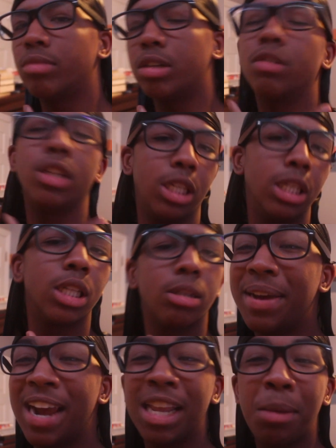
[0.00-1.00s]
It really is.
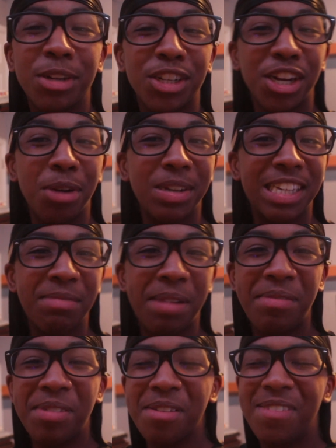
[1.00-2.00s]
But yeah, let me show you what's in
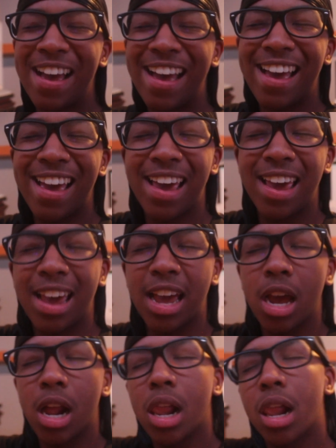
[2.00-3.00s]
my book bag.